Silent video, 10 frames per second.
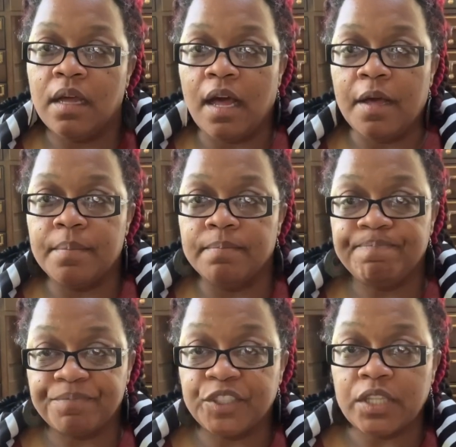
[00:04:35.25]
Um,
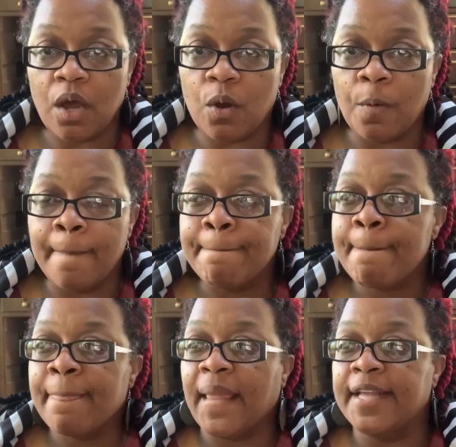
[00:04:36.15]
so
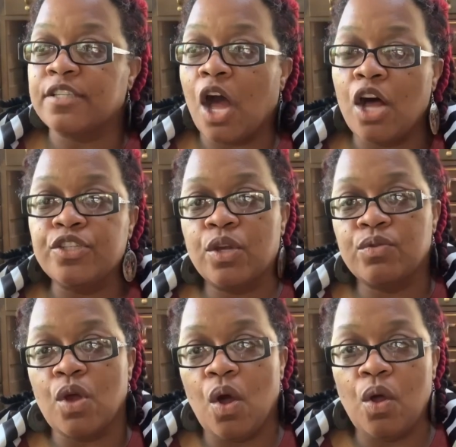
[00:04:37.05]
it's also
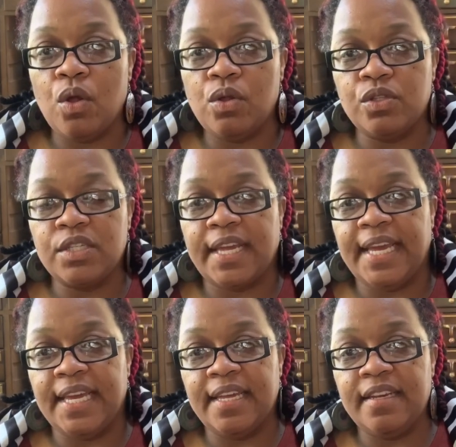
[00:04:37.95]
told
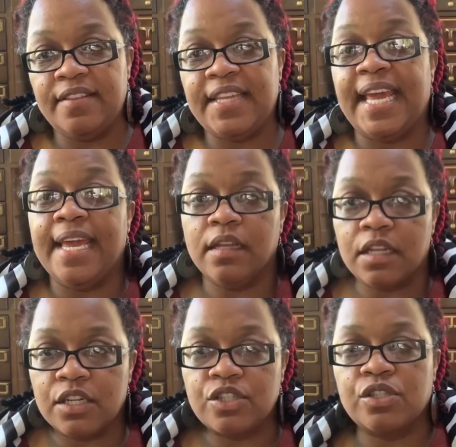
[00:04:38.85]
in the
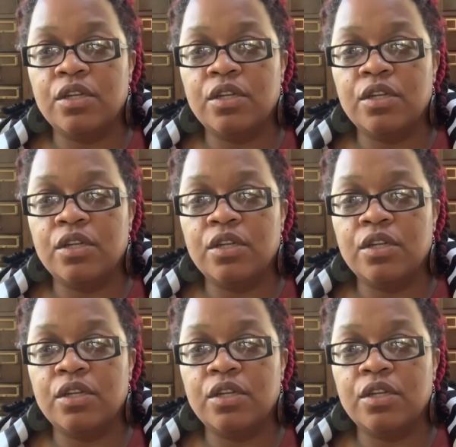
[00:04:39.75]
English